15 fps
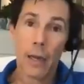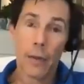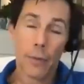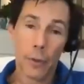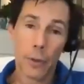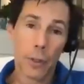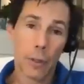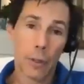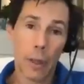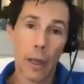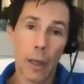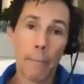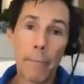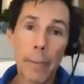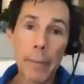there's a, a,
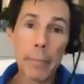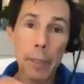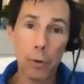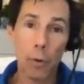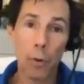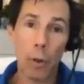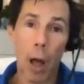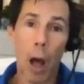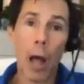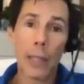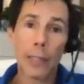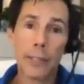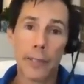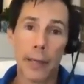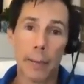biblical
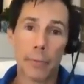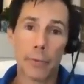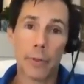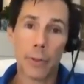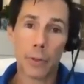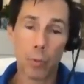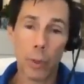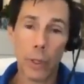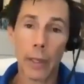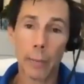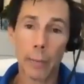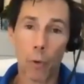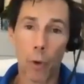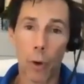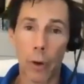concept that's really
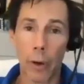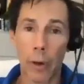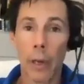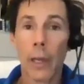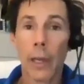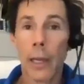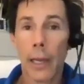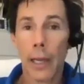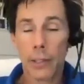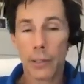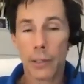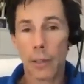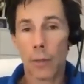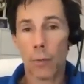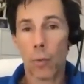important it's
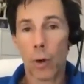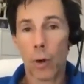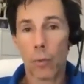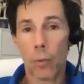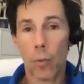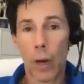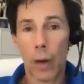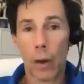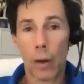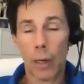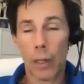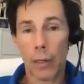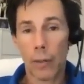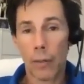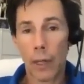that where where
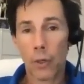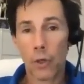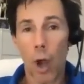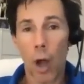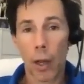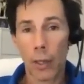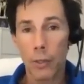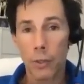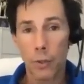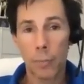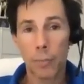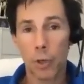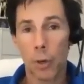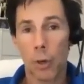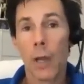it, they talk in
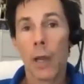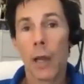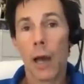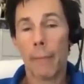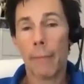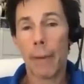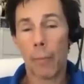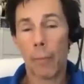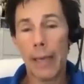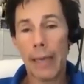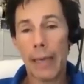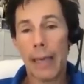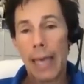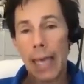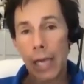scripture about
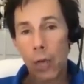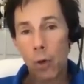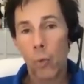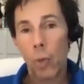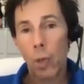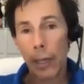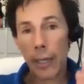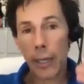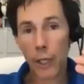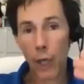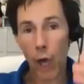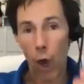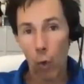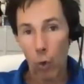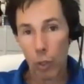being equally
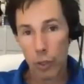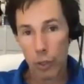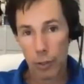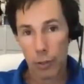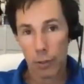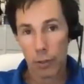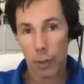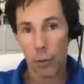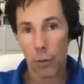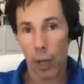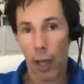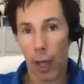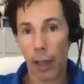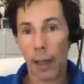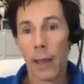yoked
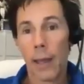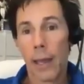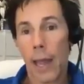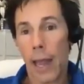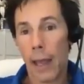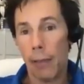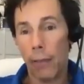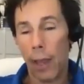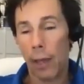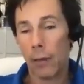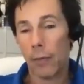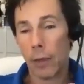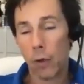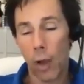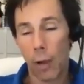okay and they
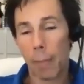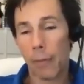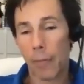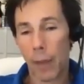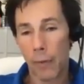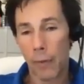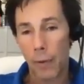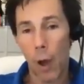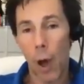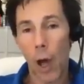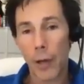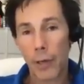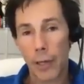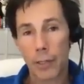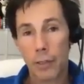they talk about that in the
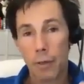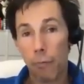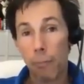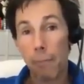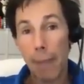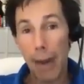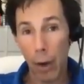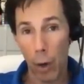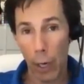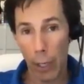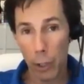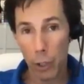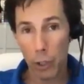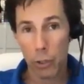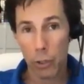context of
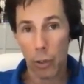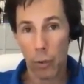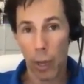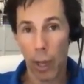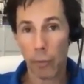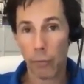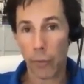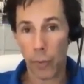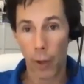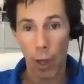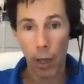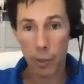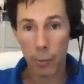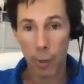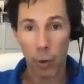marriage okay that the
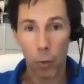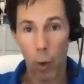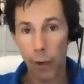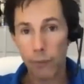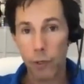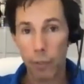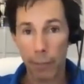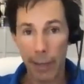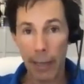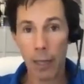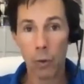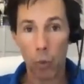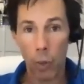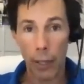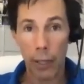husband and wife should be
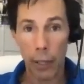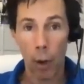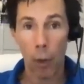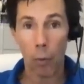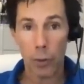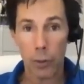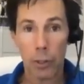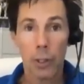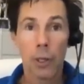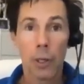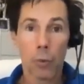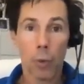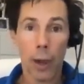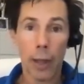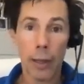equally yoked
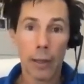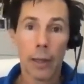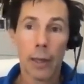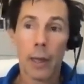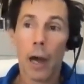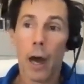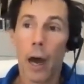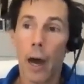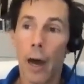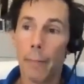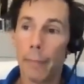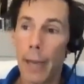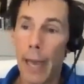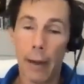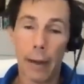right
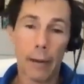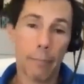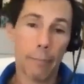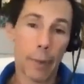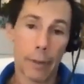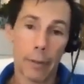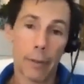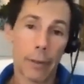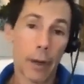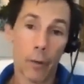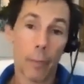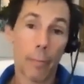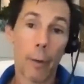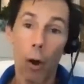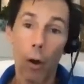um and but you know
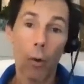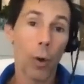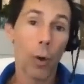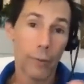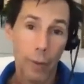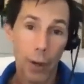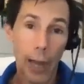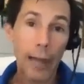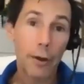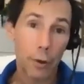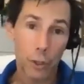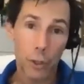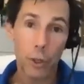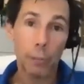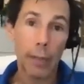the borrower and the
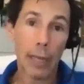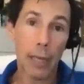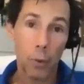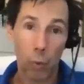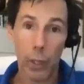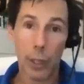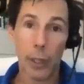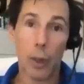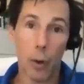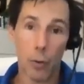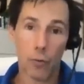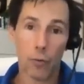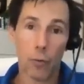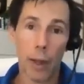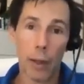lender should be equally
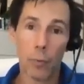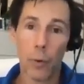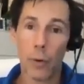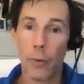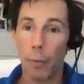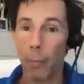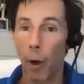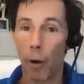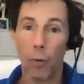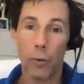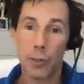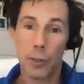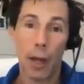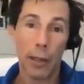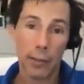yoked right where the
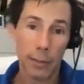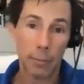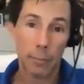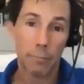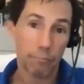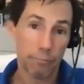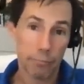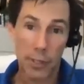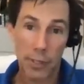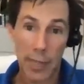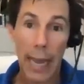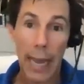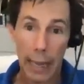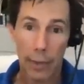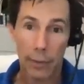borrower's got some
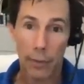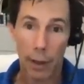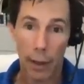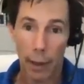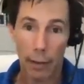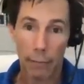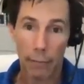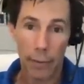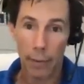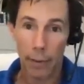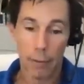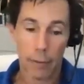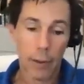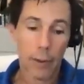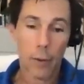stake in the in
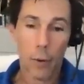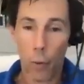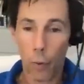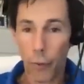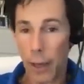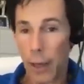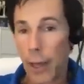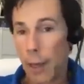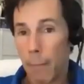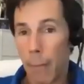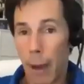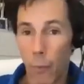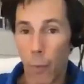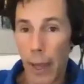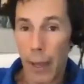the whole thing
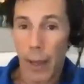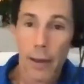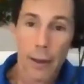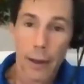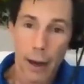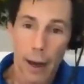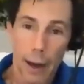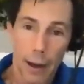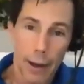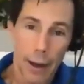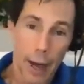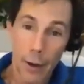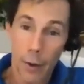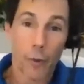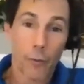by the way uh,
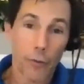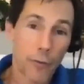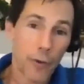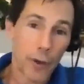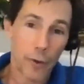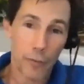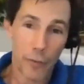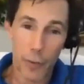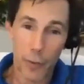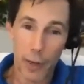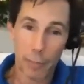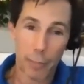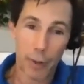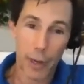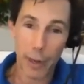I don't know if you've interviewed
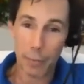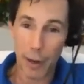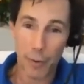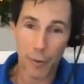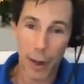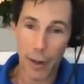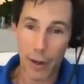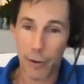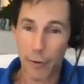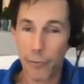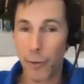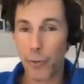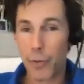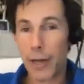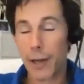him, but he'd be a great
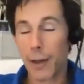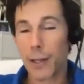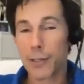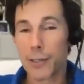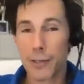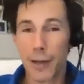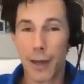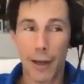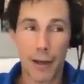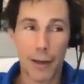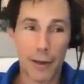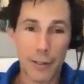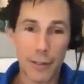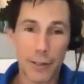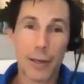interview. Nicholas uh,
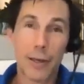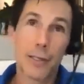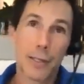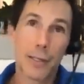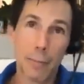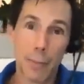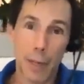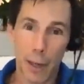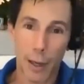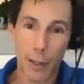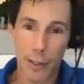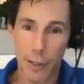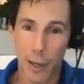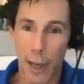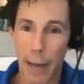Nassim
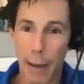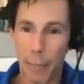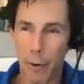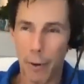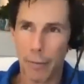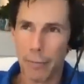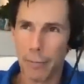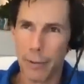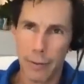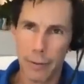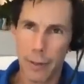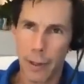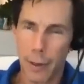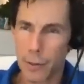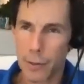Nicholas Taleb or N-
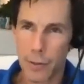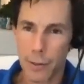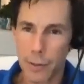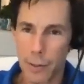Nicholas. Nassim.